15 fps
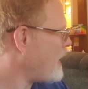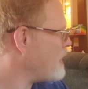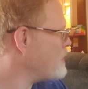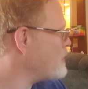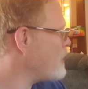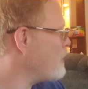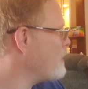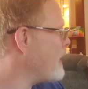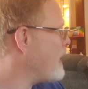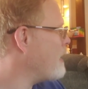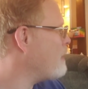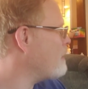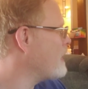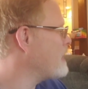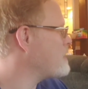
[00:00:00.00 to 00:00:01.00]
so
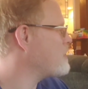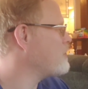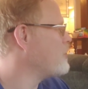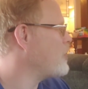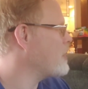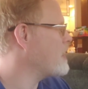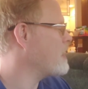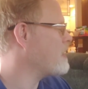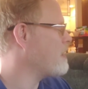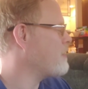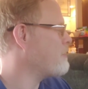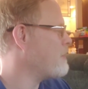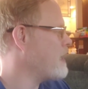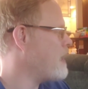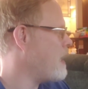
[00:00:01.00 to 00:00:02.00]
now let's look at the
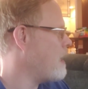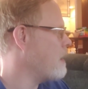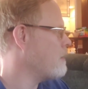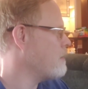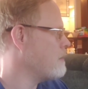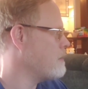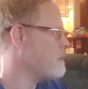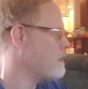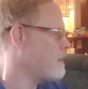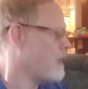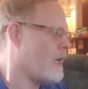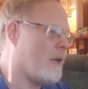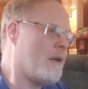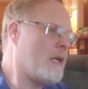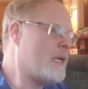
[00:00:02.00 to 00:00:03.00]
three characters. And
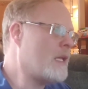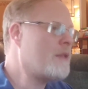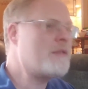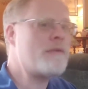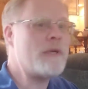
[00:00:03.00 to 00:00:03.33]
I only did